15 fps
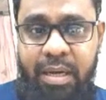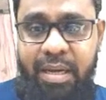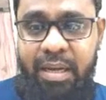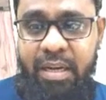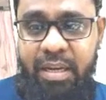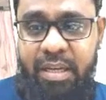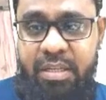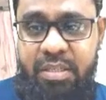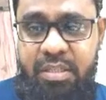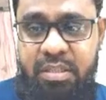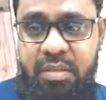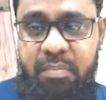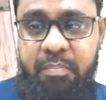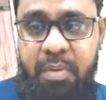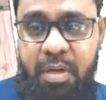And next
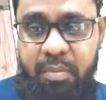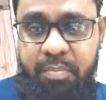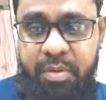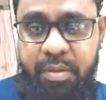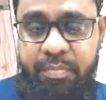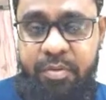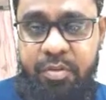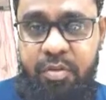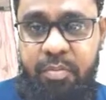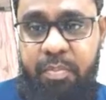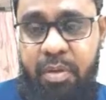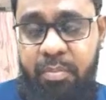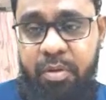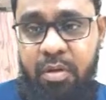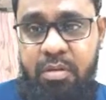is a plumbing. So
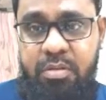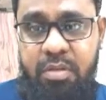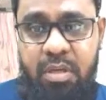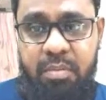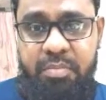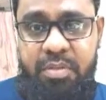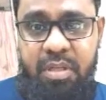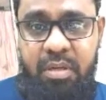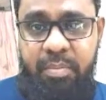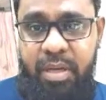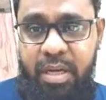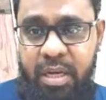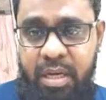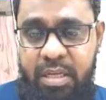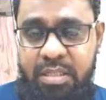plumbing also comes under
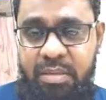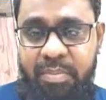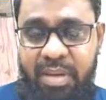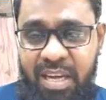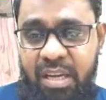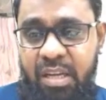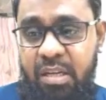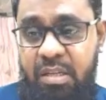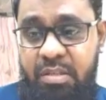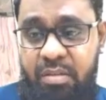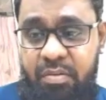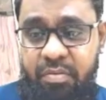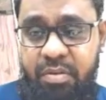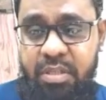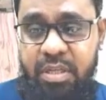as a mechanical
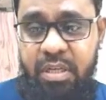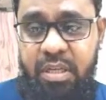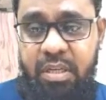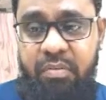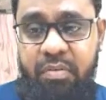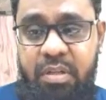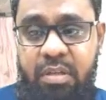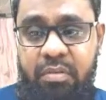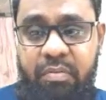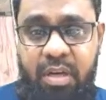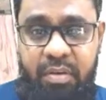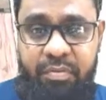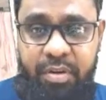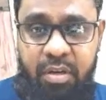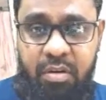service, and the
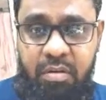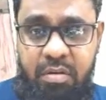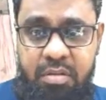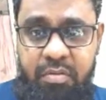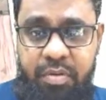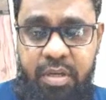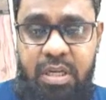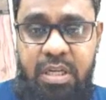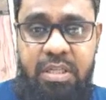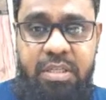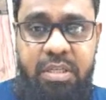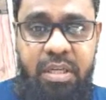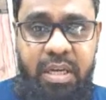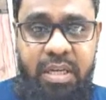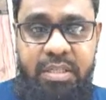carpet also they
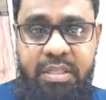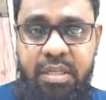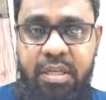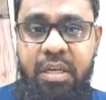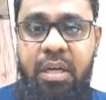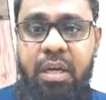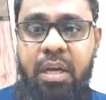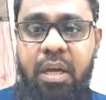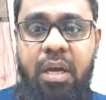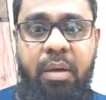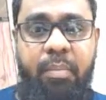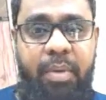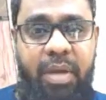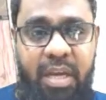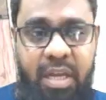consider as a
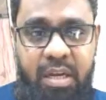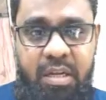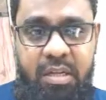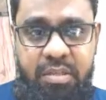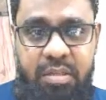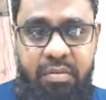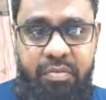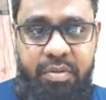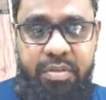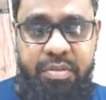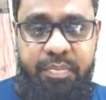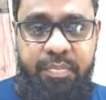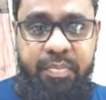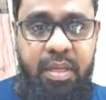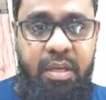mechanical
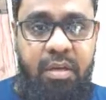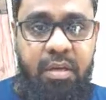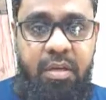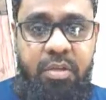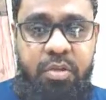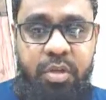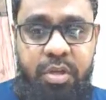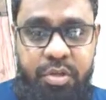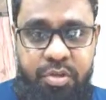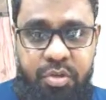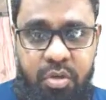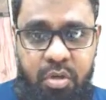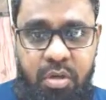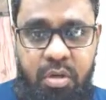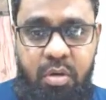service. So in
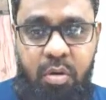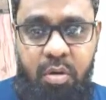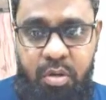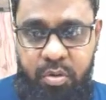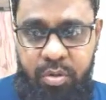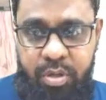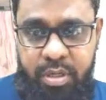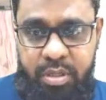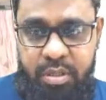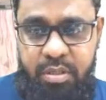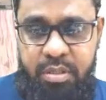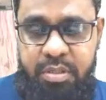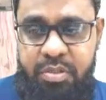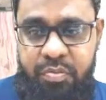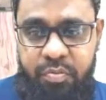short, altogether
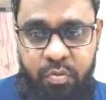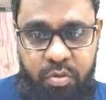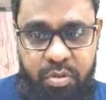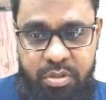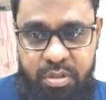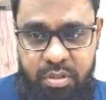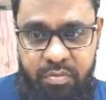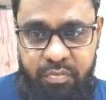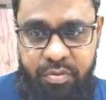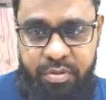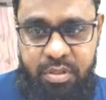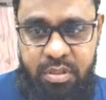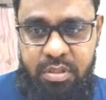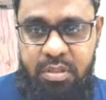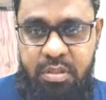these four
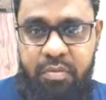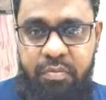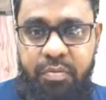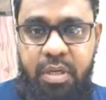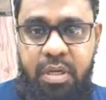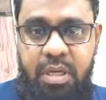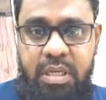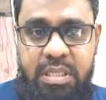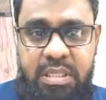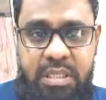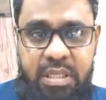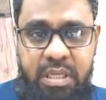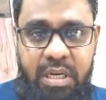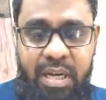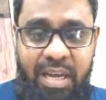services we
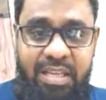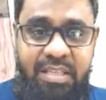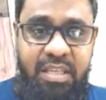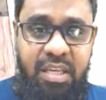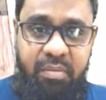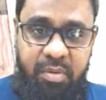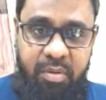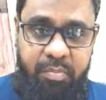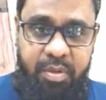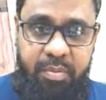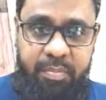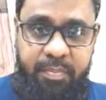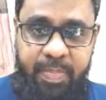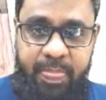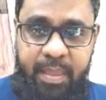consider as MEP.
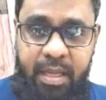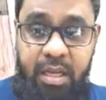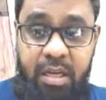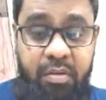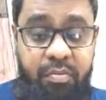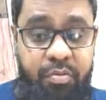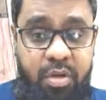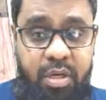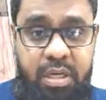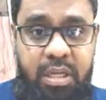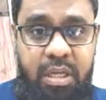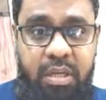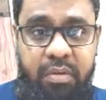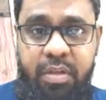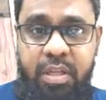And if you are
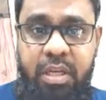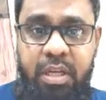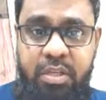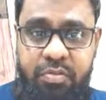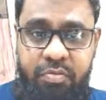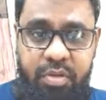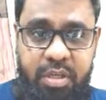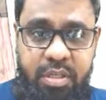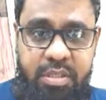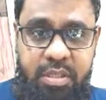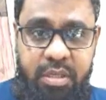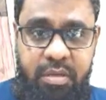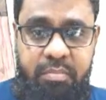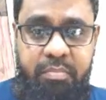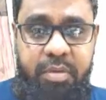dealing with the
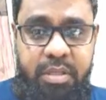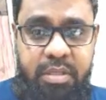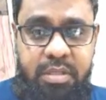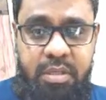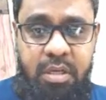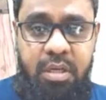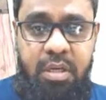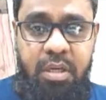HVAC, means